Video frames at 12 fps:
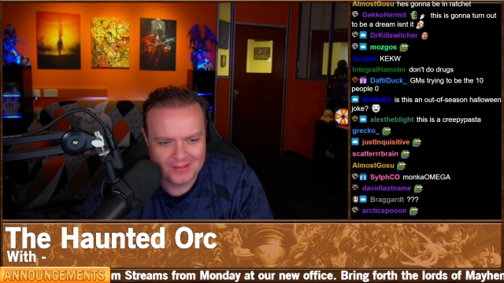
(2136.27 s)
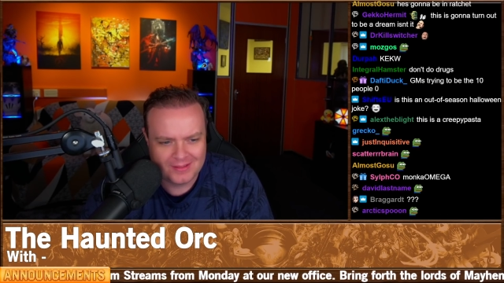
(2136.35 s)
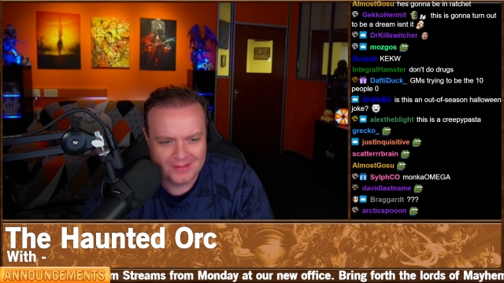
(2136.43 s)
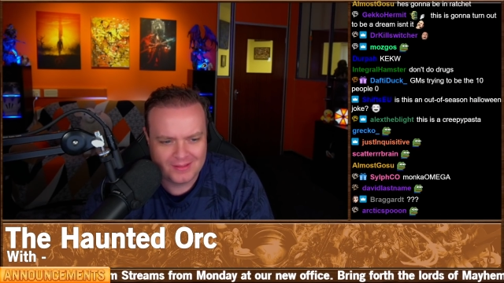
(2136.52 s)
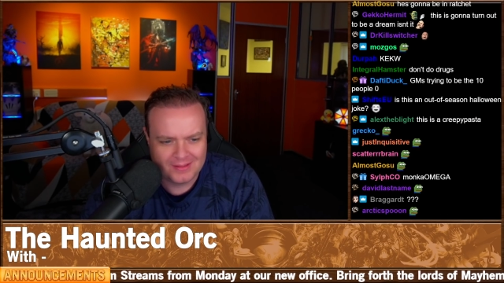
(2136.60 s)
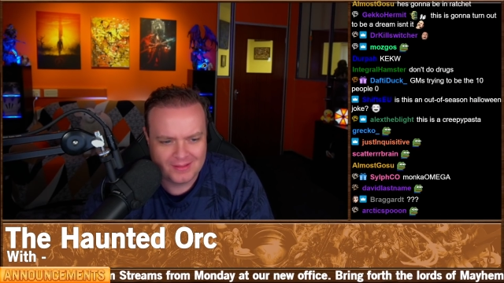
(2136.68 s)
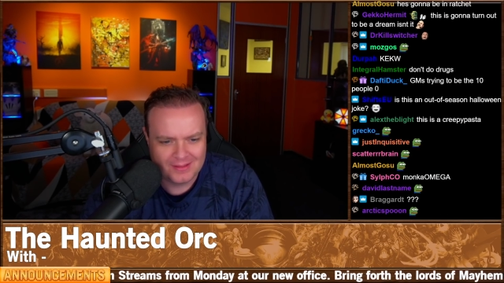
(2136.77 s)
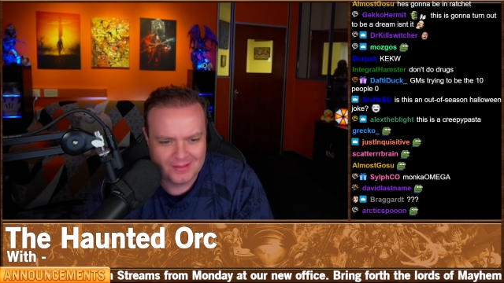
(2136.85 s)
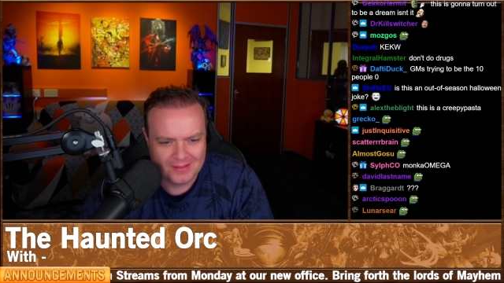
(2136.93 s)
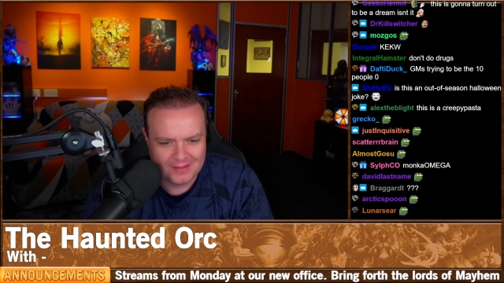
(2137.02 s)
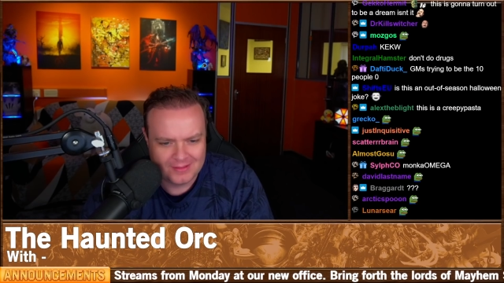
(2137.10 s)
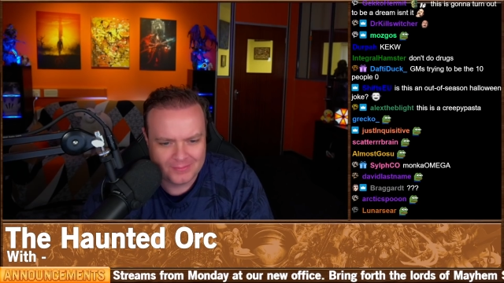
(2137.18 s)

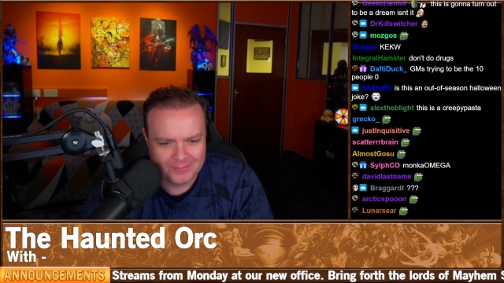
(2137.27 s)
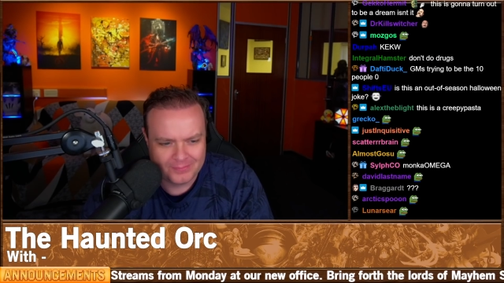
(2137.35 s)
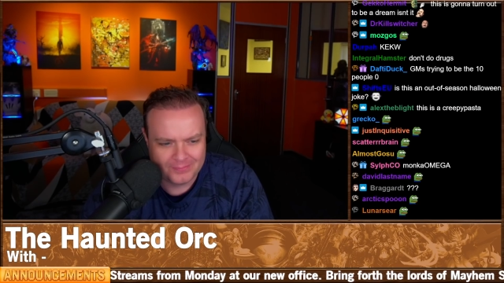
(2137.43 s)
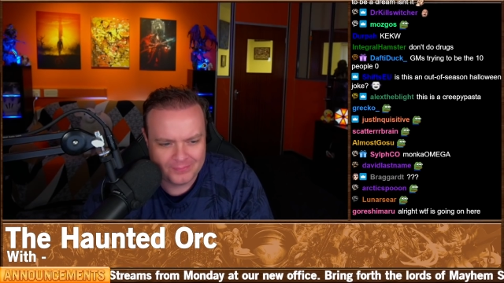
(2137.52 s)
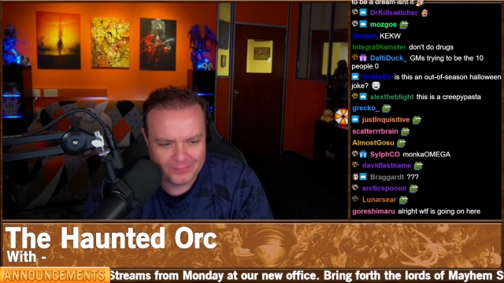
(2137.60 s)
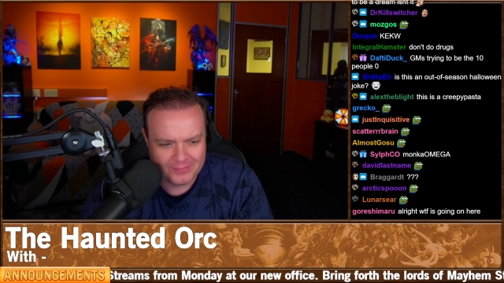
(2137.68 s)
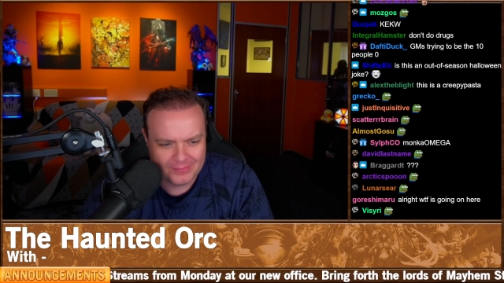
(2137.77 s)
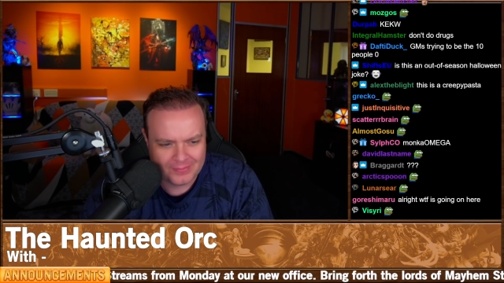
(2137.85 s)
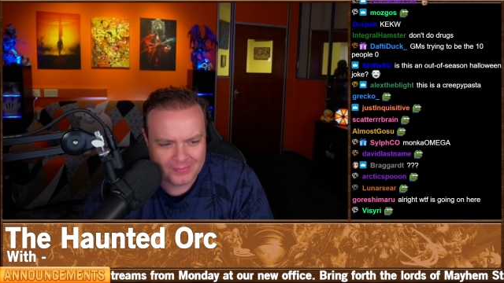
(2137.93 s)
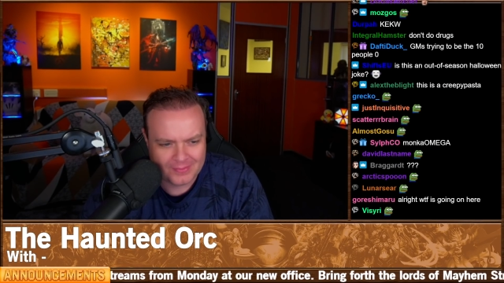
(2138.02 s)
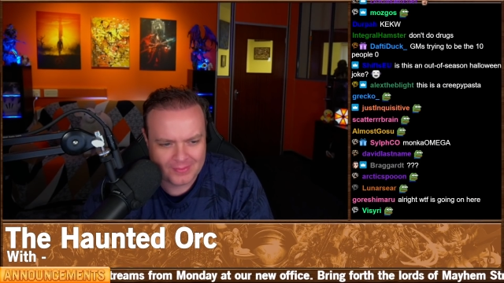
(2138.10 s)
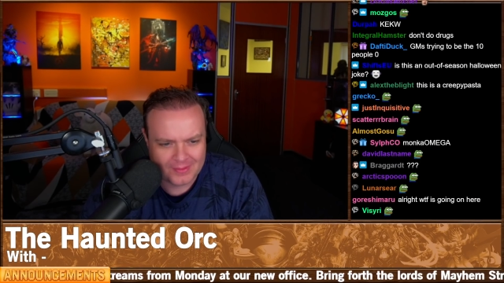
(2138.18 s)

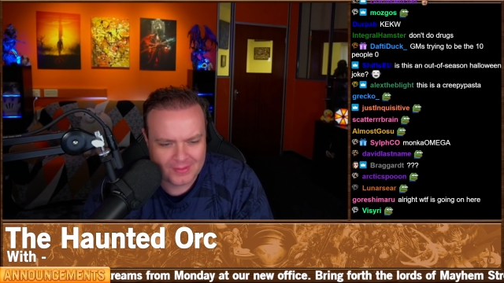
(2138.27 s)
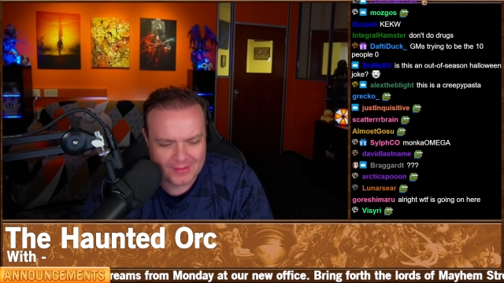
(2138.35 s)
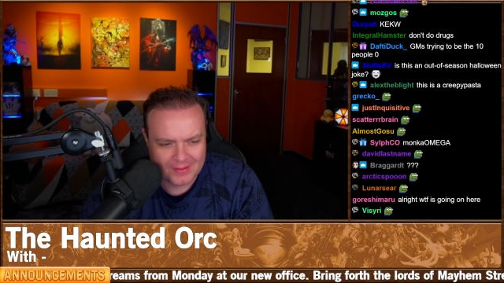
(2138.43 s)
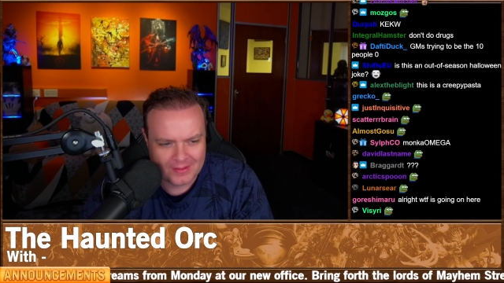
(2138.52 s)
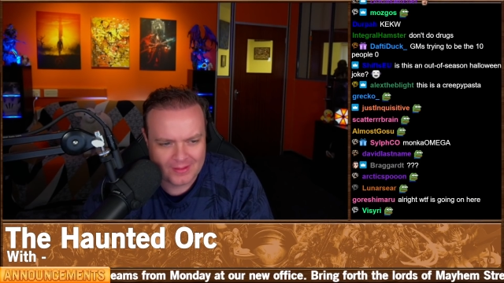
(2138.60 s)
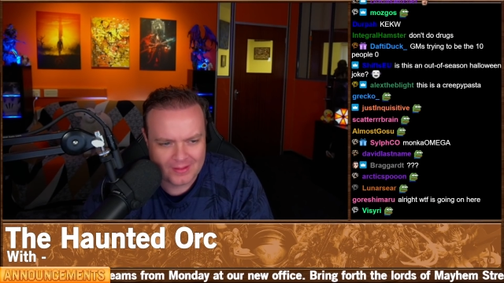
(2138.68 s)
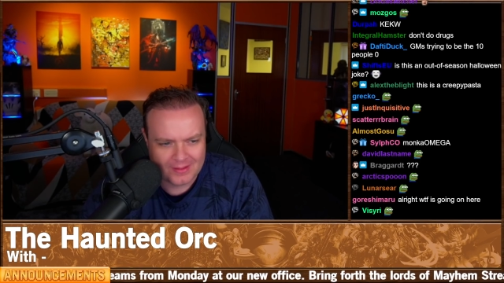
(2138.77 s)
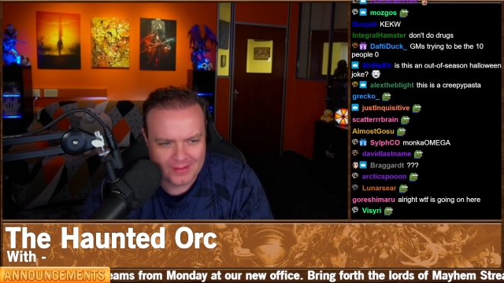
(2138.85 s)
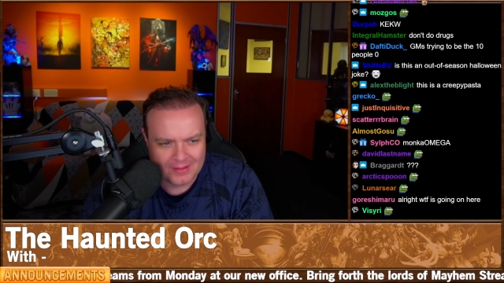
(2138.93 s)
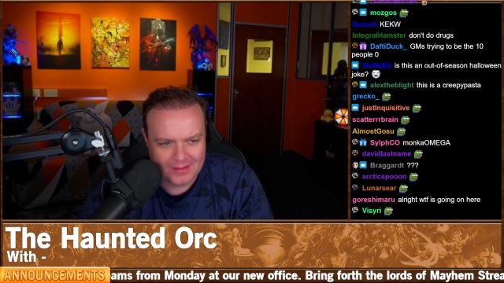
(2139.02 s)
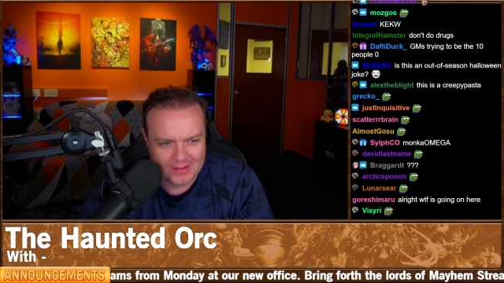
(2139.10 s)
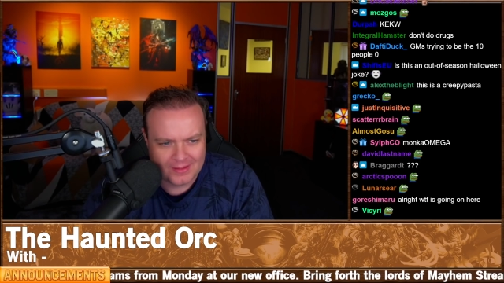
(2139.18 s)

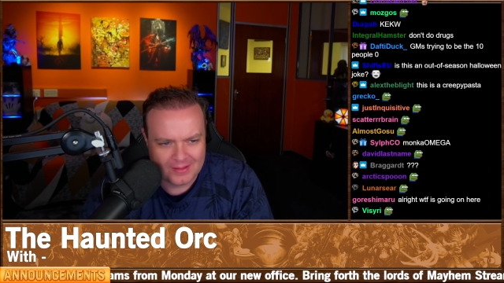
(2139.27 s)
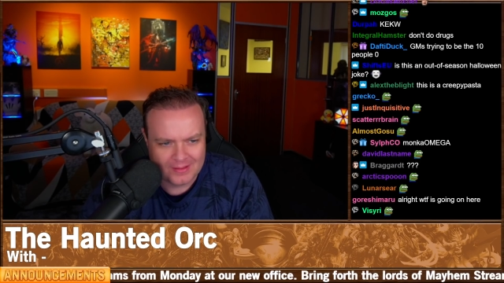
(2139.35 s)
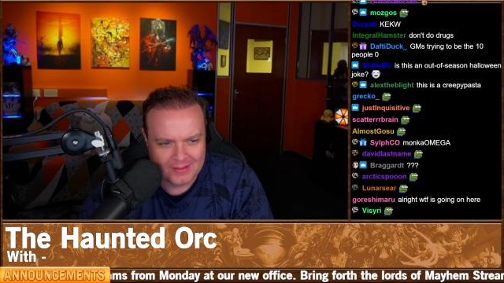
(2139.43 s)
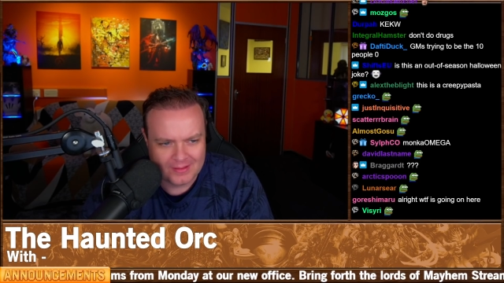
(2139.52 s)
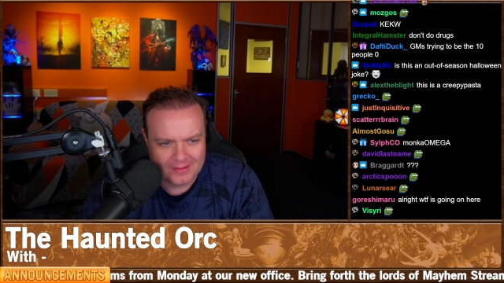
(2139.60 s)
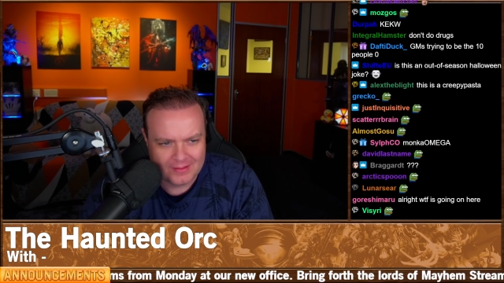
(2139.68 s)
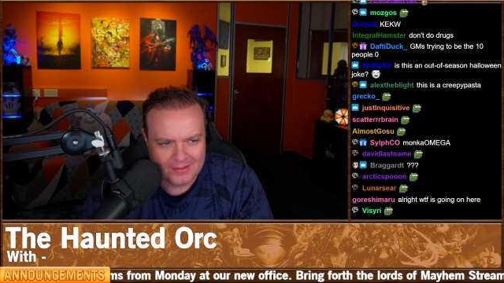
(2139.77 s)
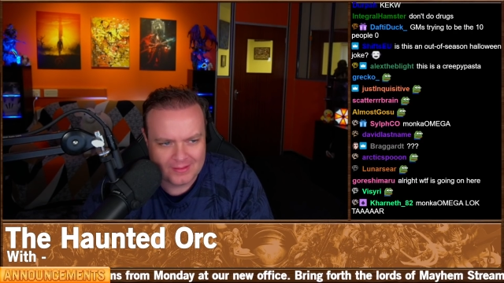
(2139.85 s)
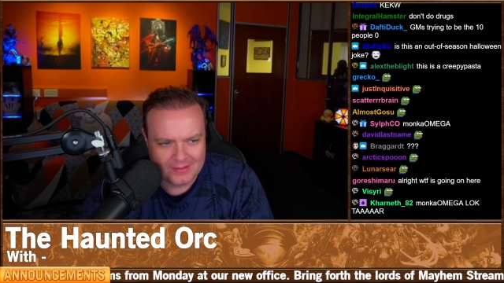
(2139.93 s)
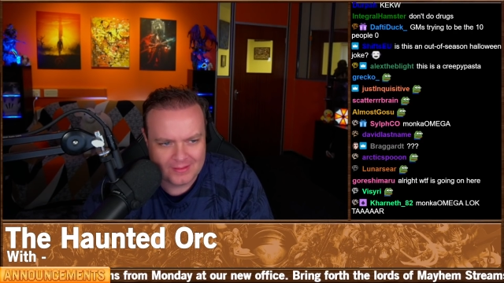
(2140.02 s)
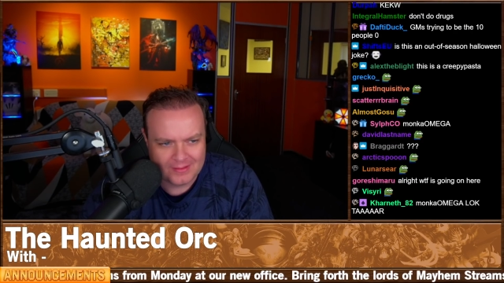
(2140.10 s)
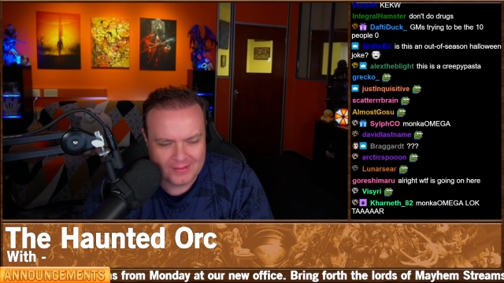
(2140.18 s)

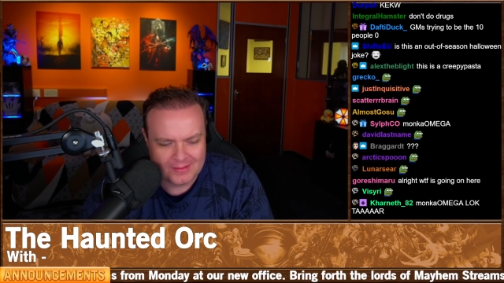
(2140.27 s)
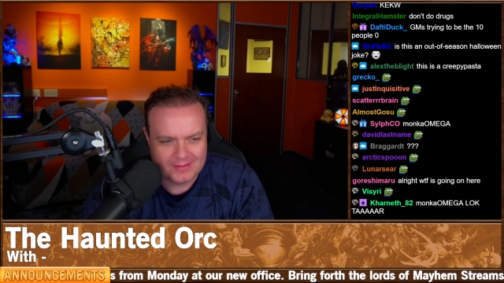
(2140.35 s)
(silence)